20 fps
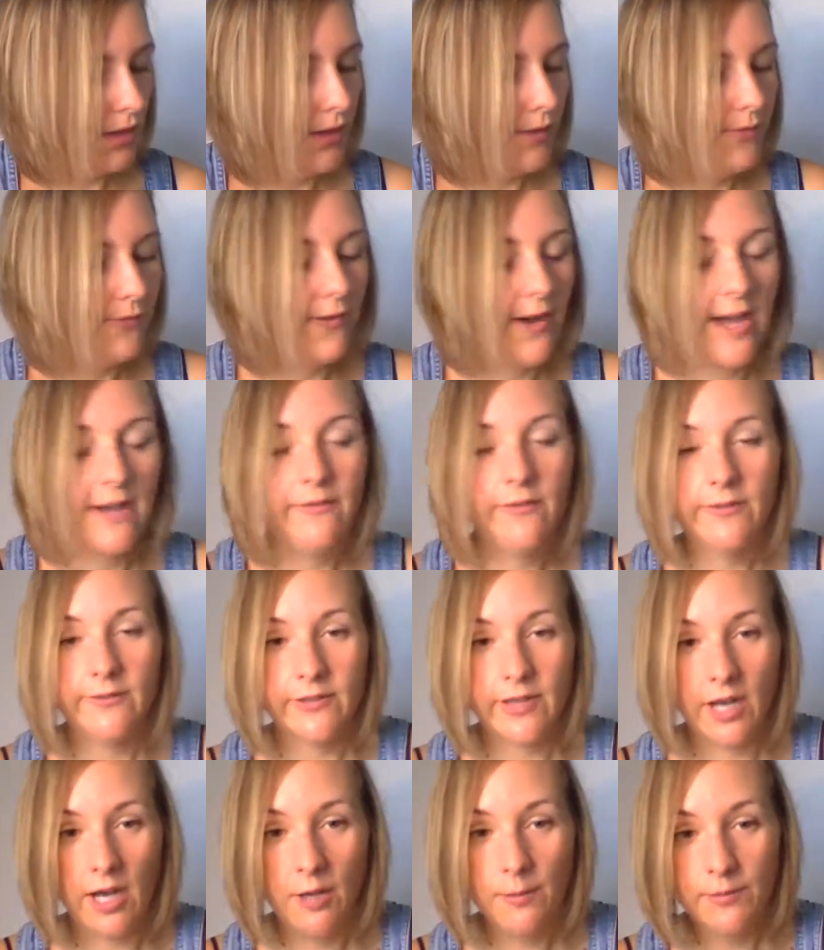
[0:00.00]
Five of
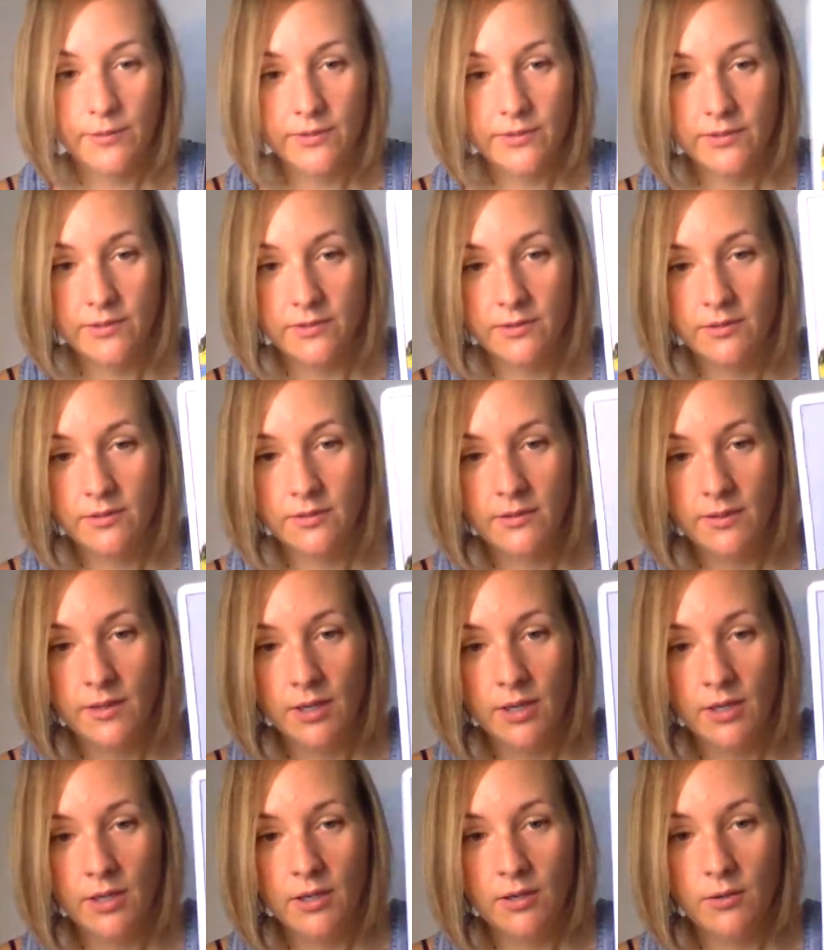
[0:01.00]
Cups,
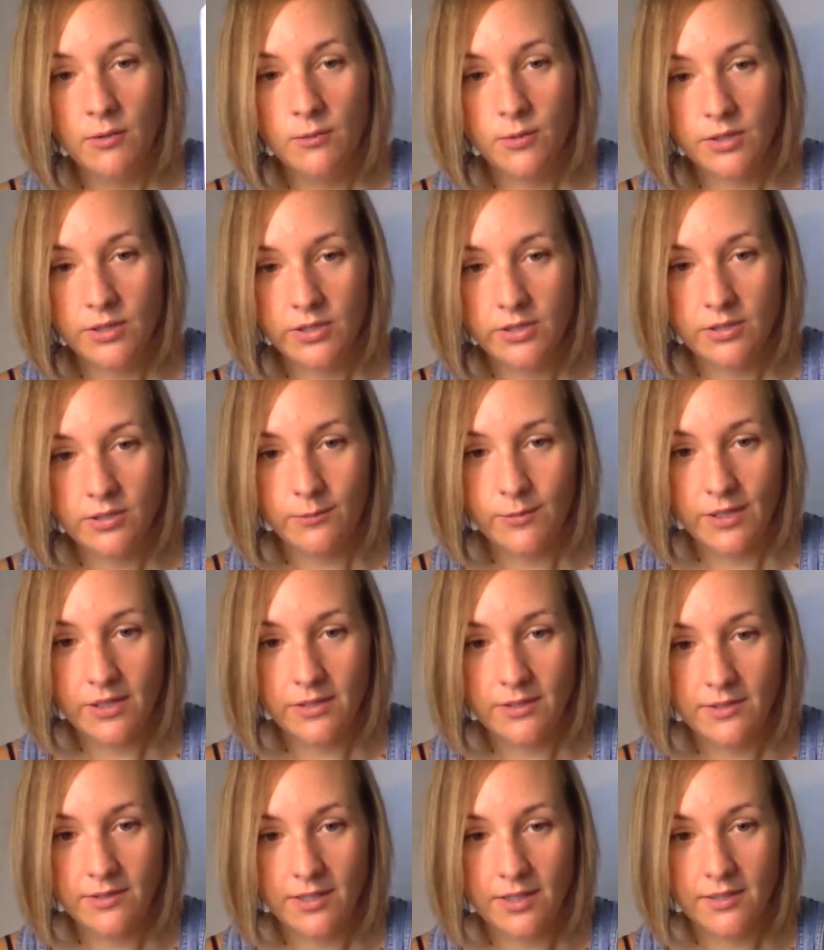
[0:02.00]
which to me,
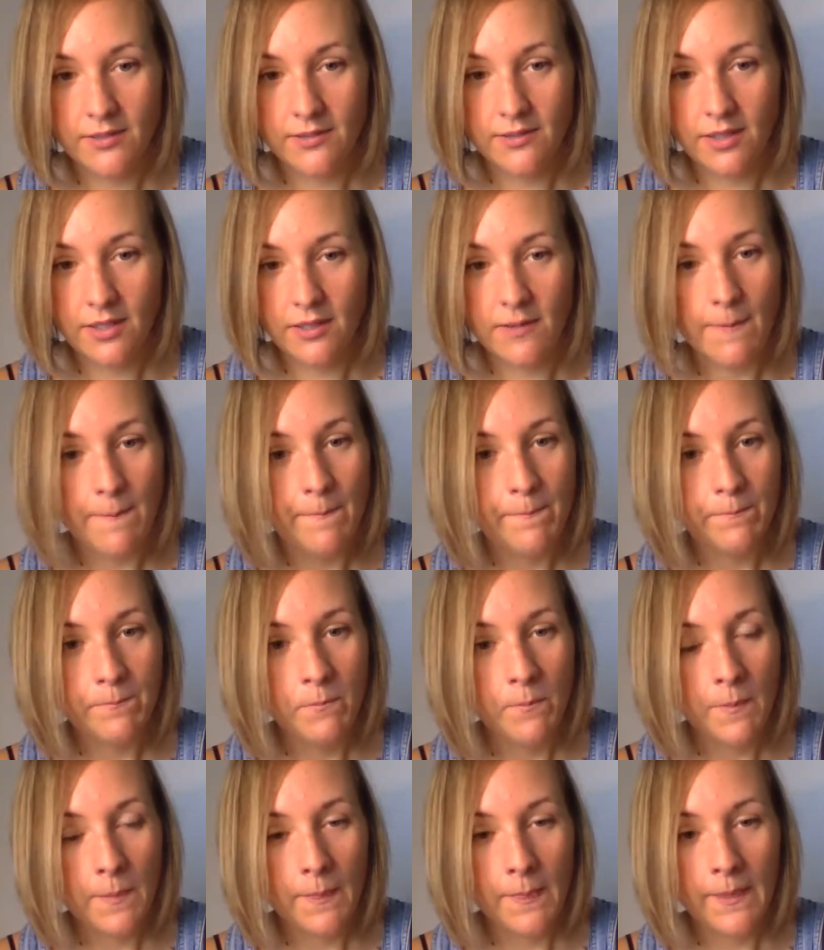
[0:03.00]
this says like,
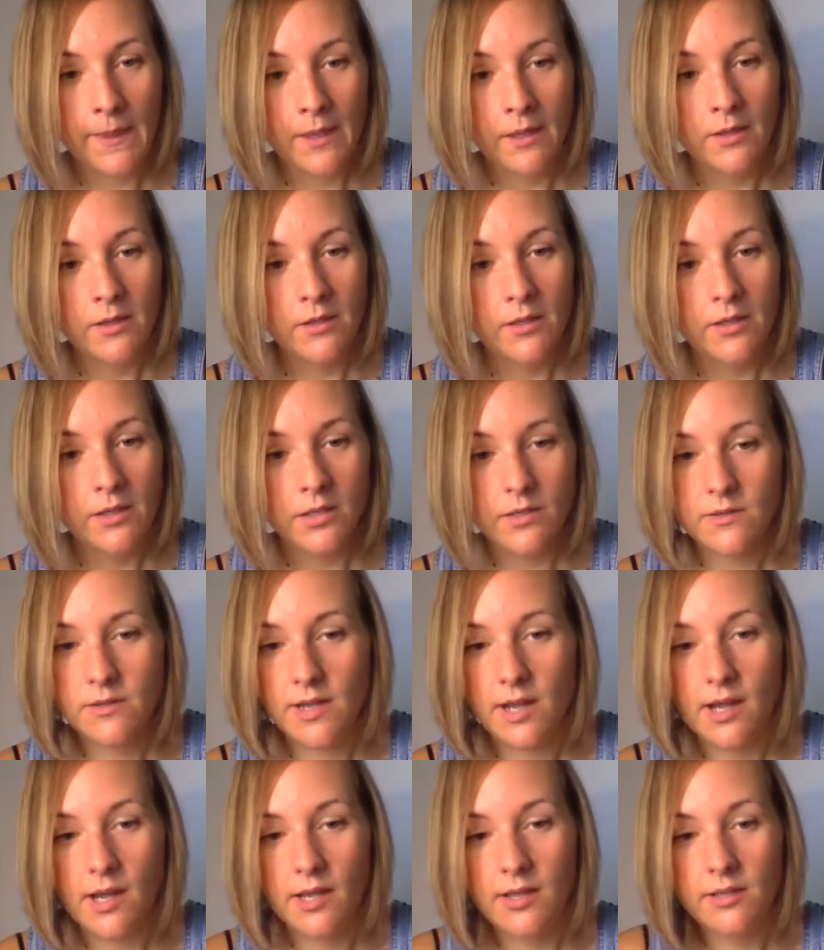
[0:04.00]
He's
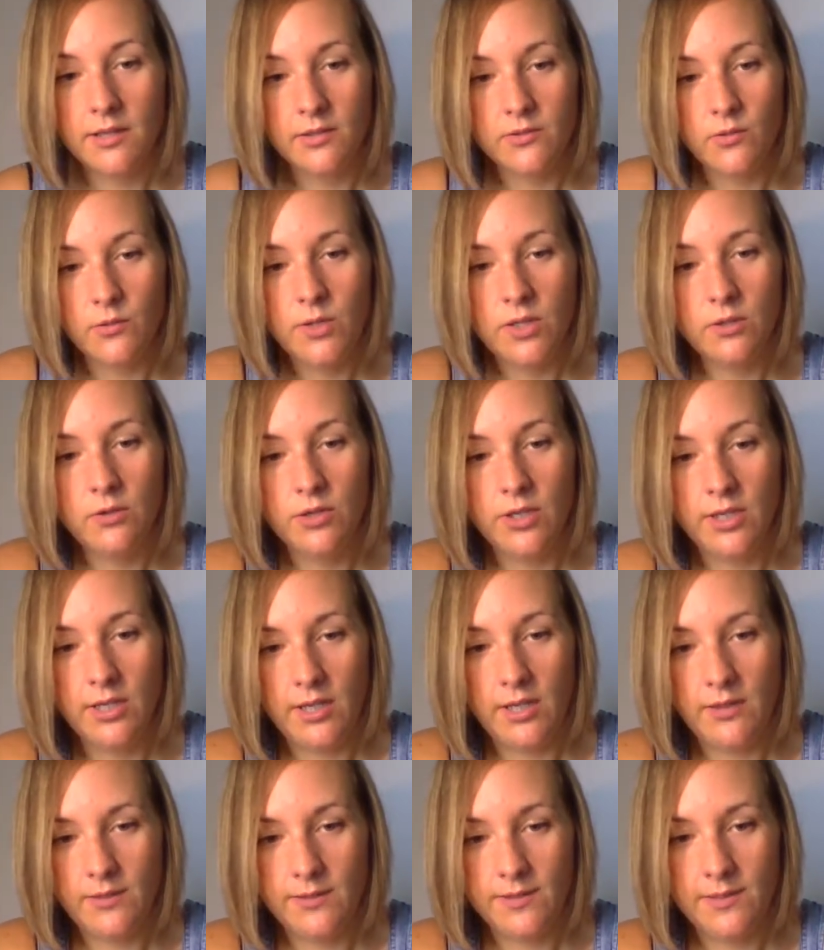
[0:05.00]
not, he's only looking
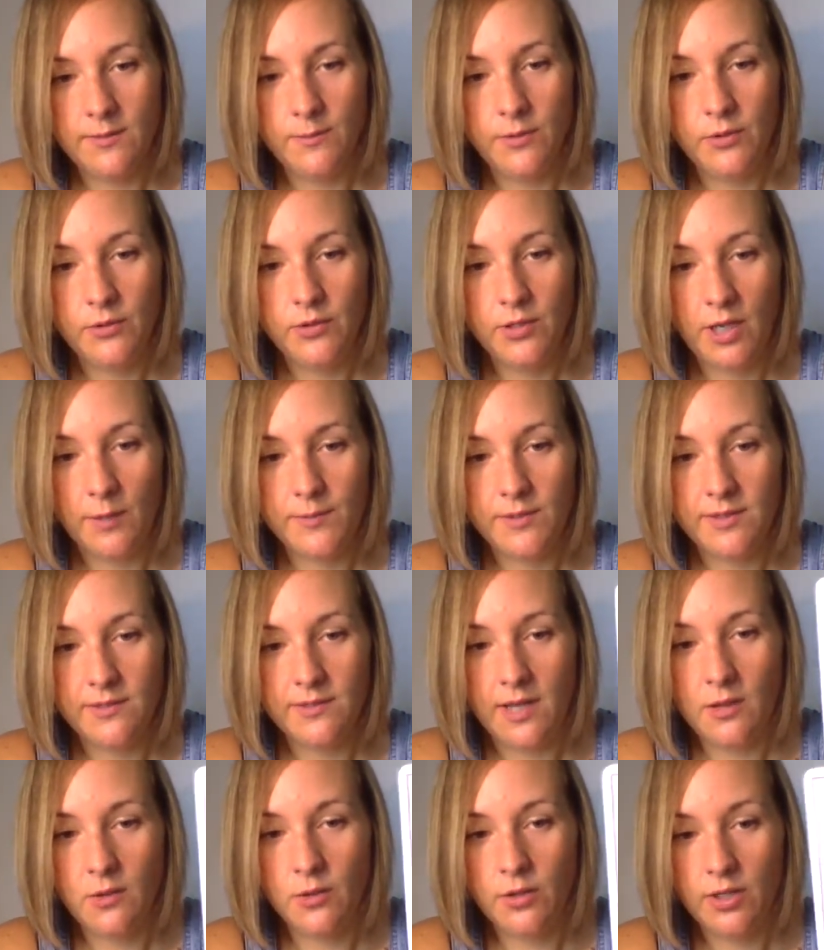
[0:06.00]
at these spilled cups. He's
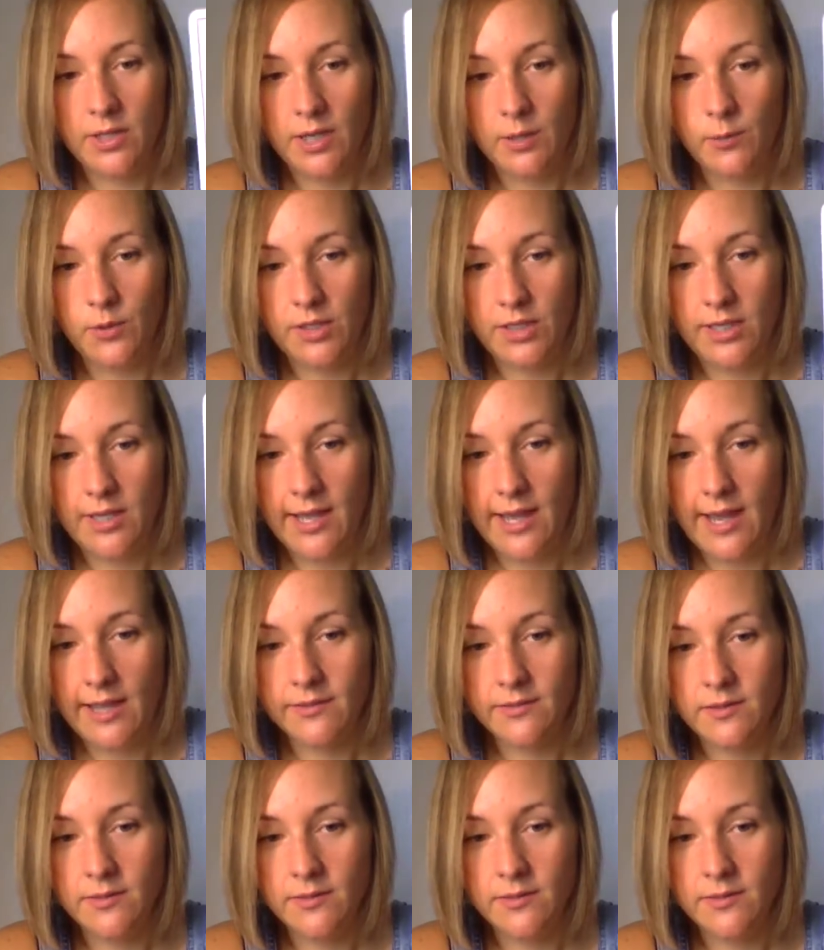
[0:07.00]
not looking at what he has.